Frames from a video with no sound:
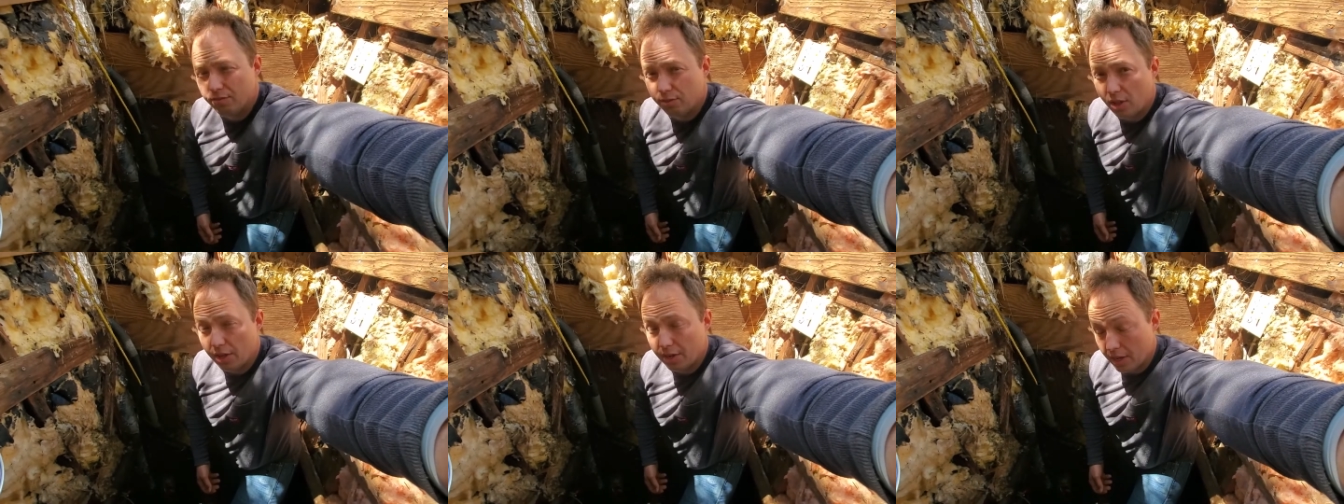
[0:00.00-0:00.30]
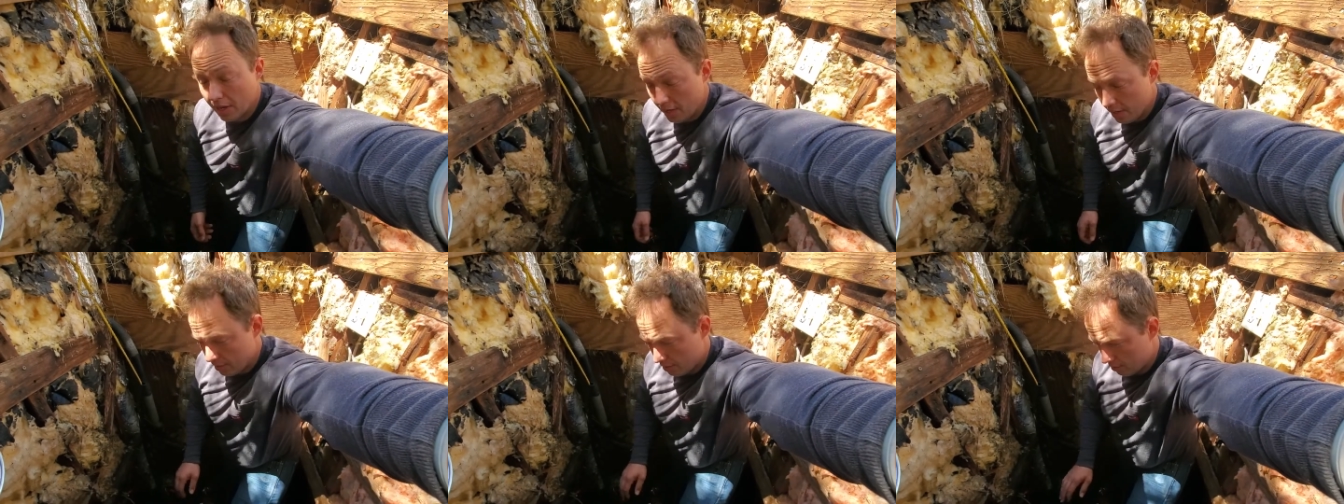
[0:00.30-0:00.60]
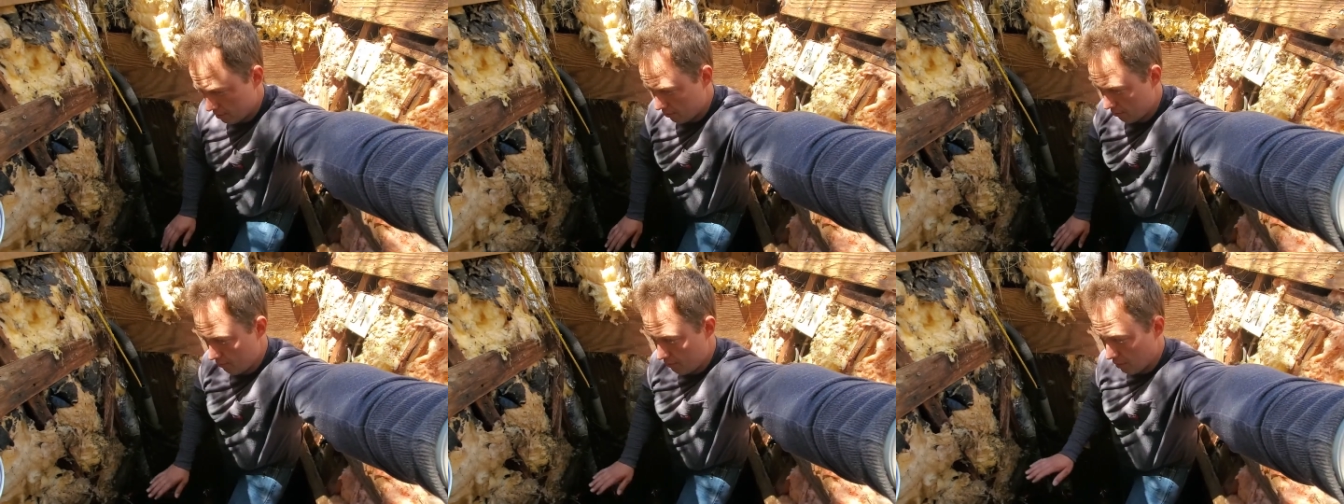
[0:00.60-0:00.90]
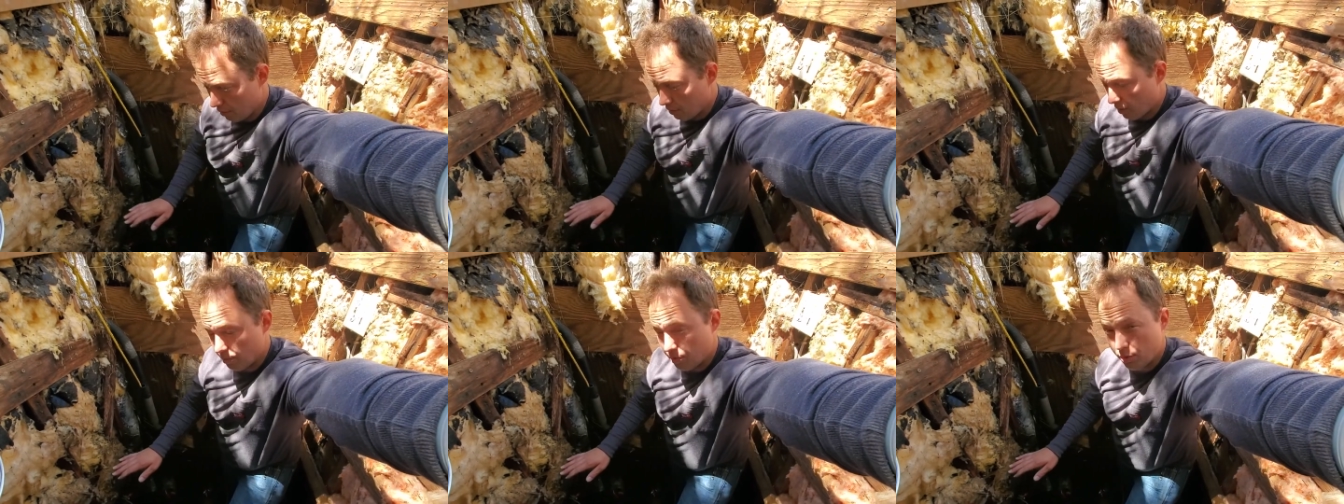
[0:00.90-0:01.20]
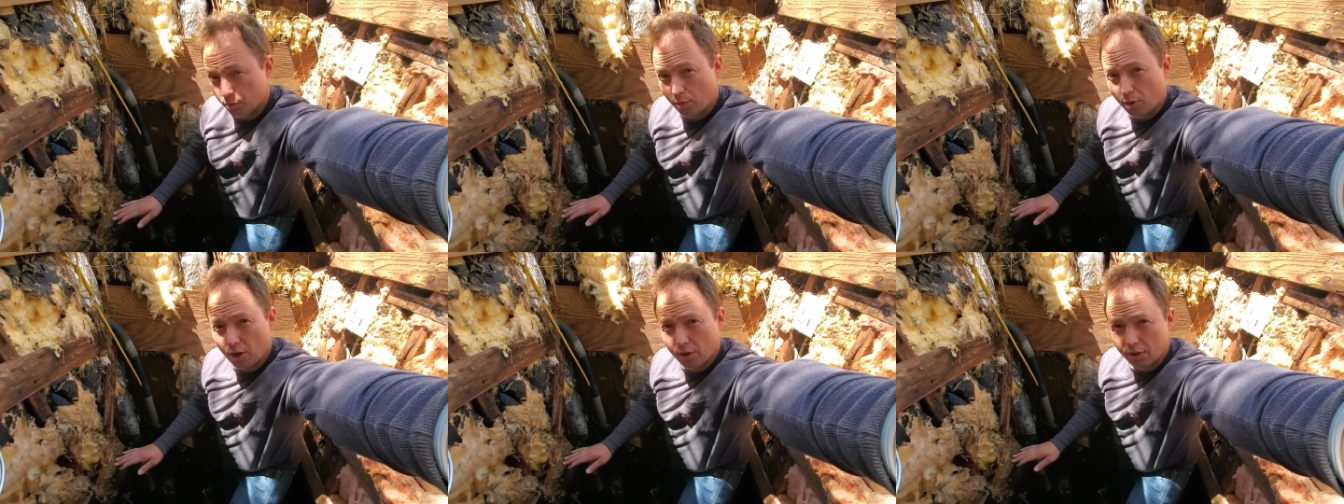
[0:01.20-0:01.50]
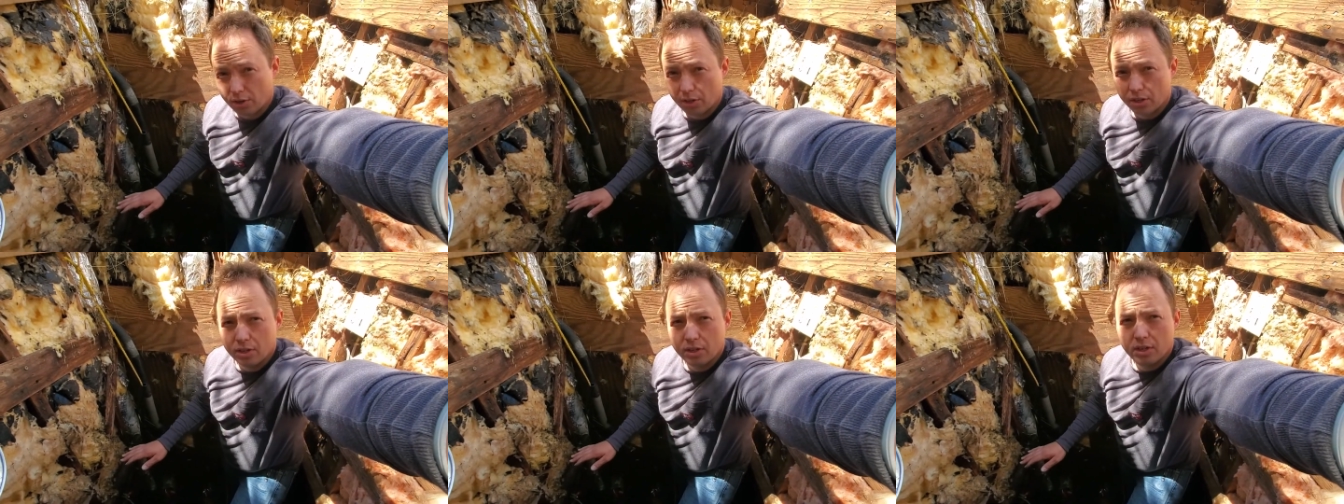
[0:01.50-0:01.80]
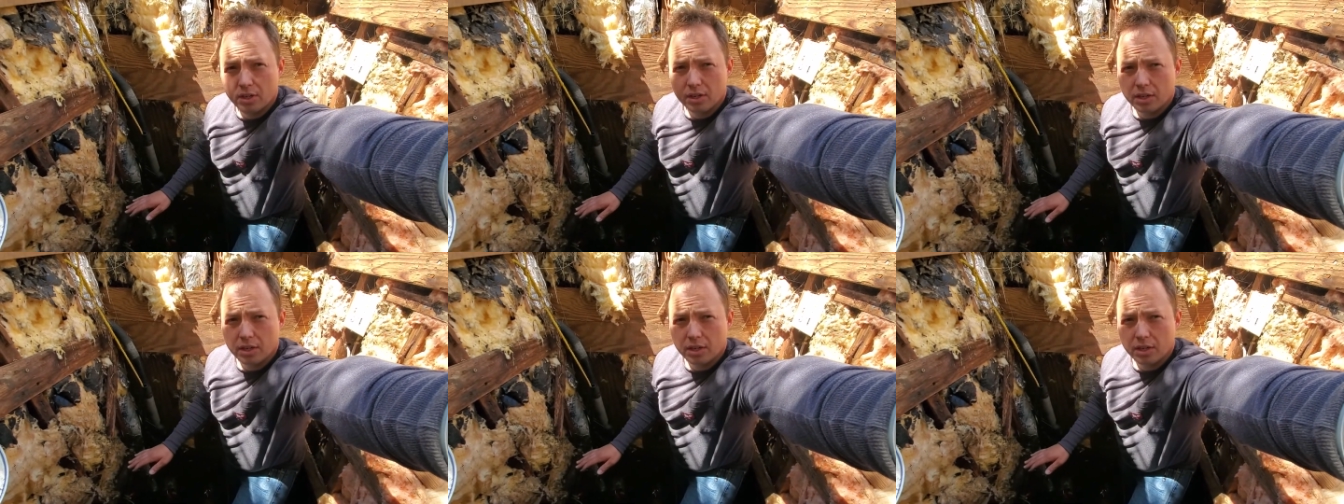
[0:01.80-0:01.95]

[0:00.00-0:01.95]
flooded, filled up with water,